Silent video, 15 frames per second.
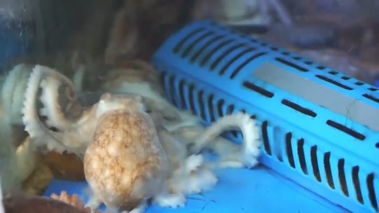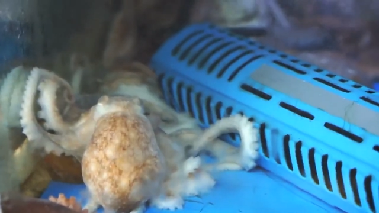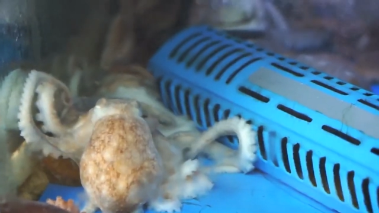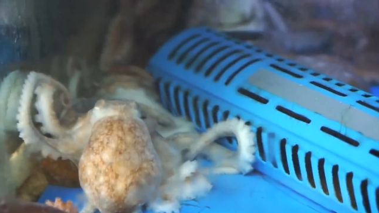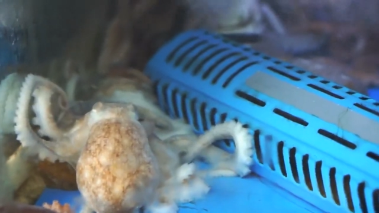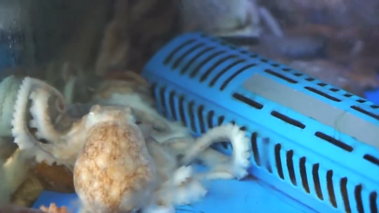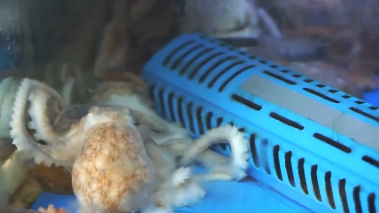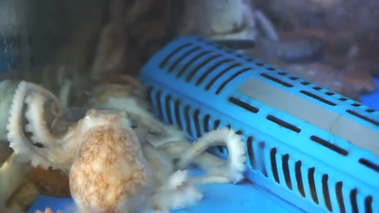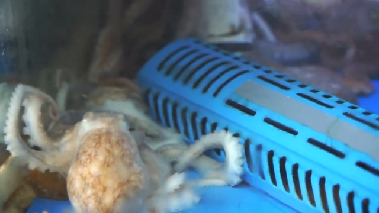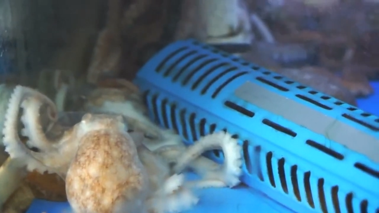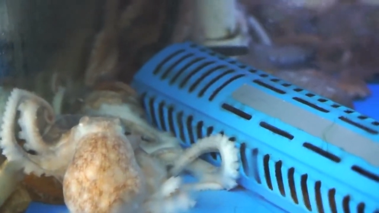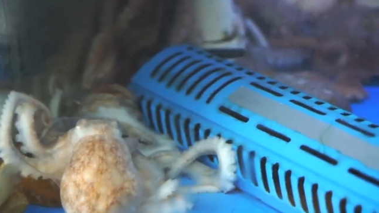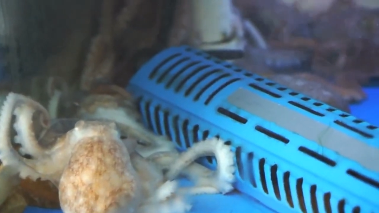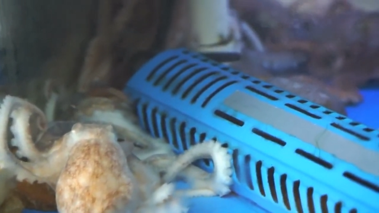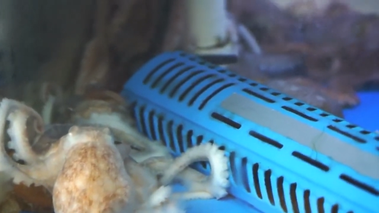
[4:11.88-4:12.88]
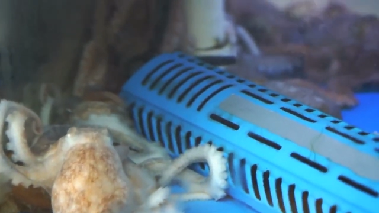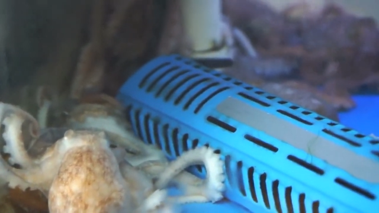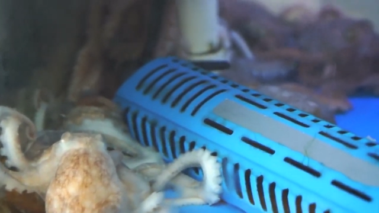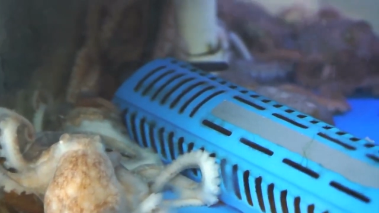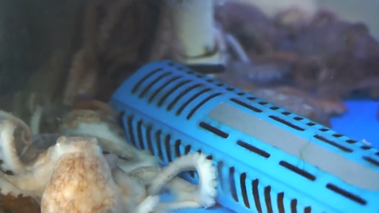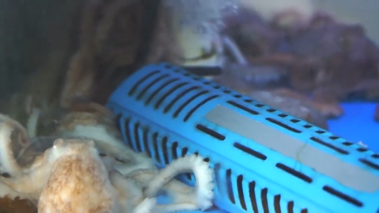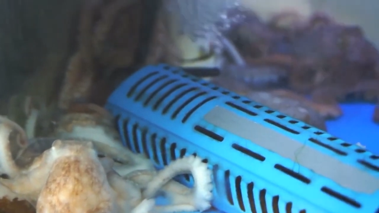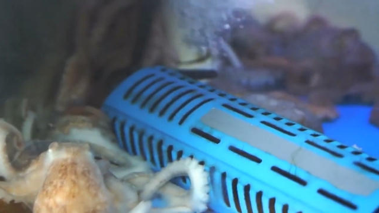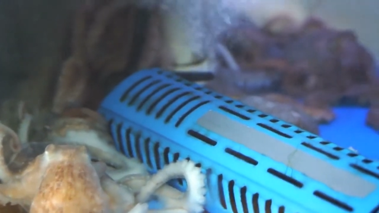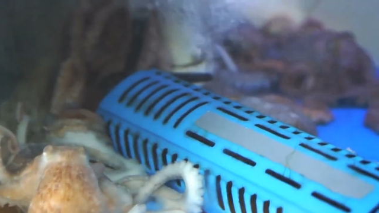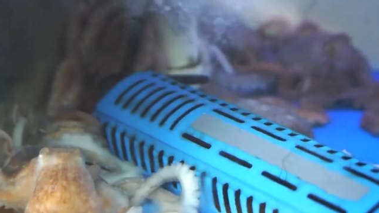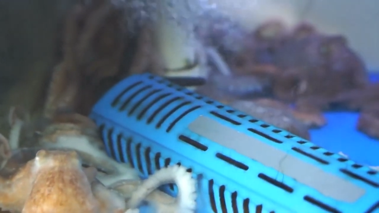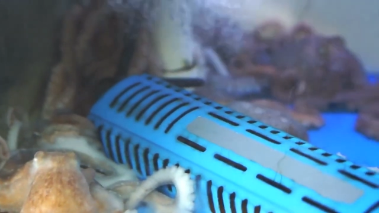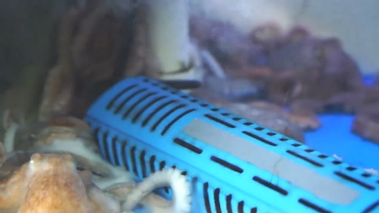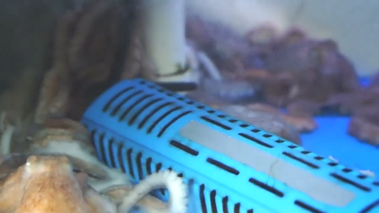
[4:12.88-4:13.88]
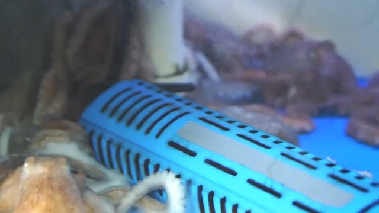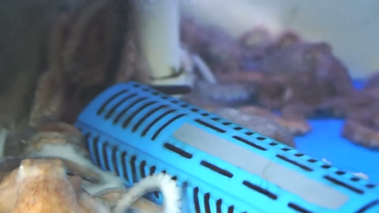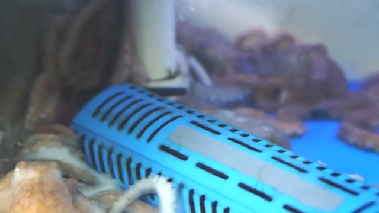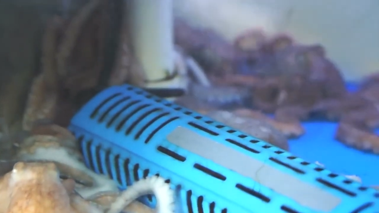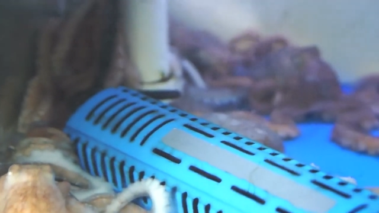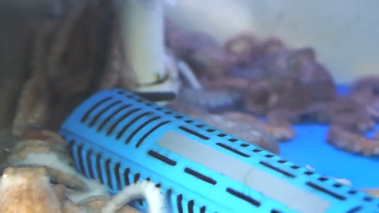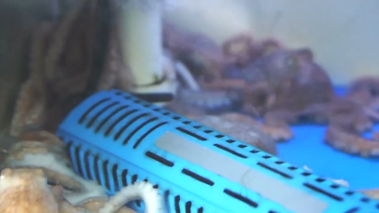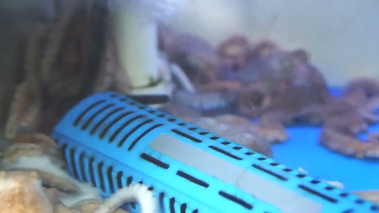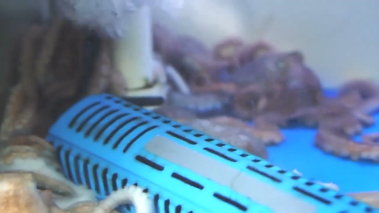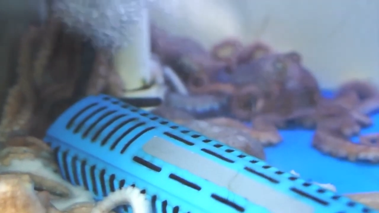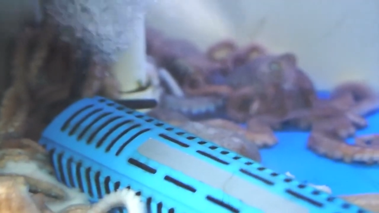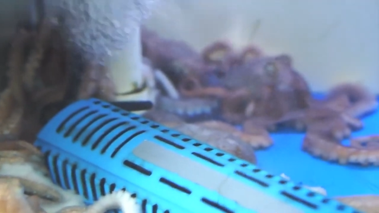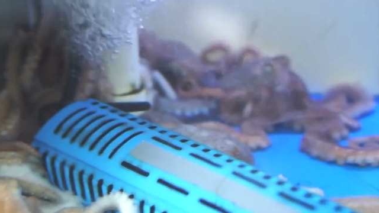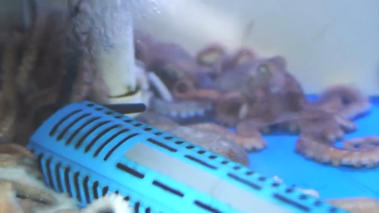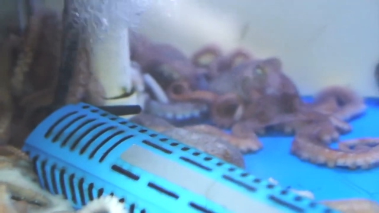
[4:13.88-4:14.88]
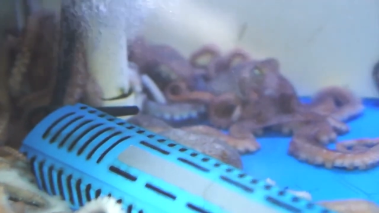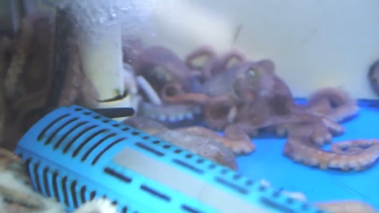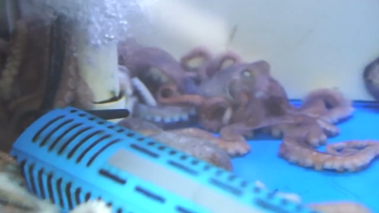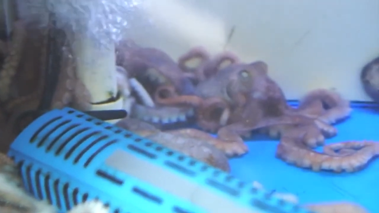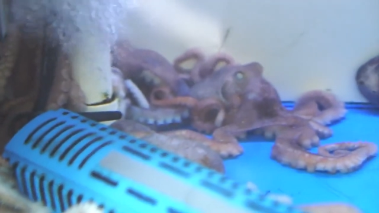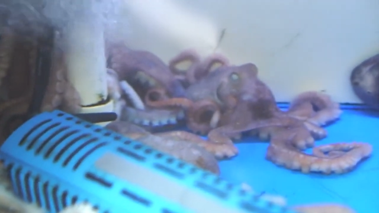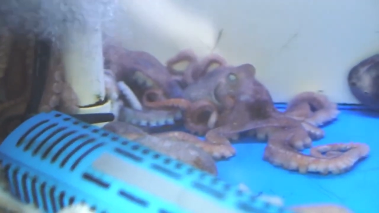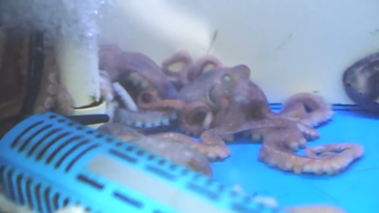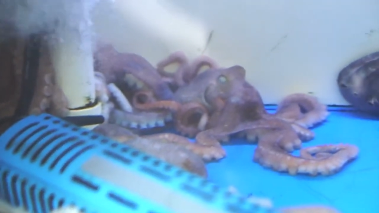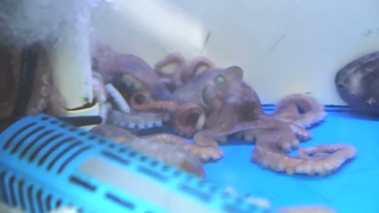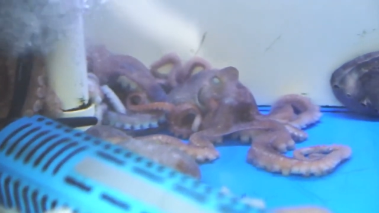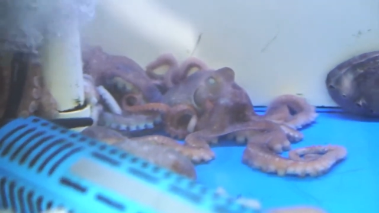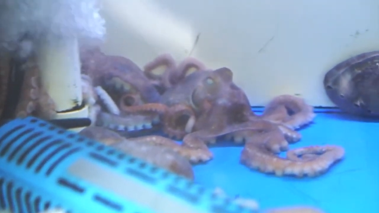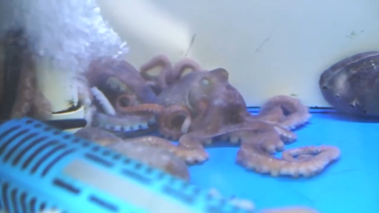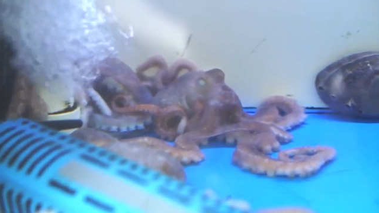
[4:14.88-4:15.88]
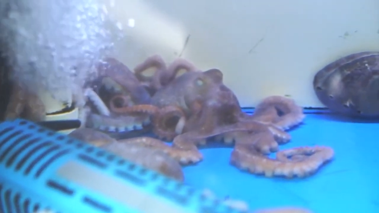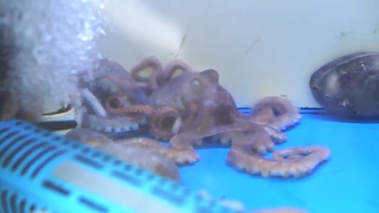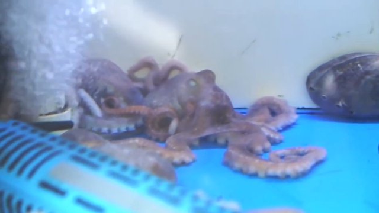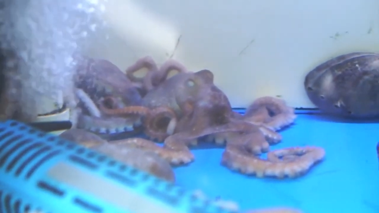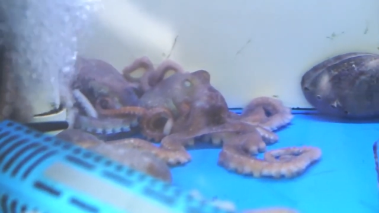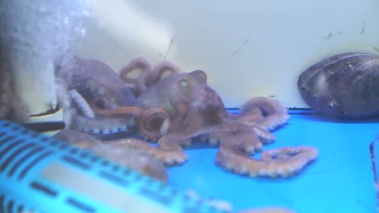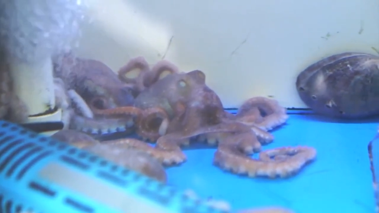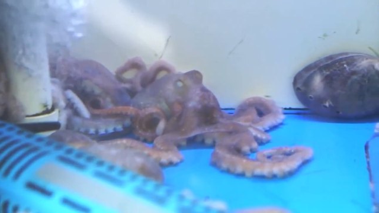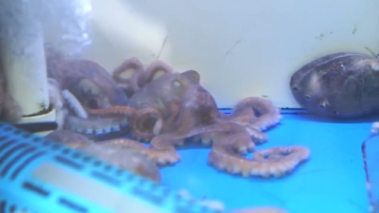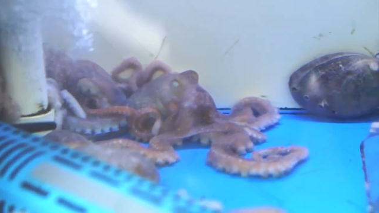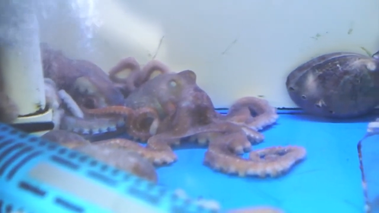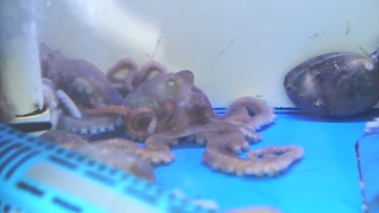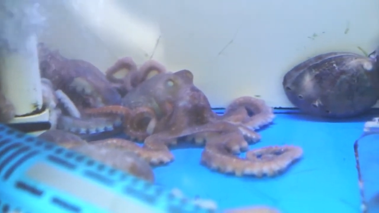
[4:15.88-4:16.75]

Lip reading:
[unreadable: no face in view]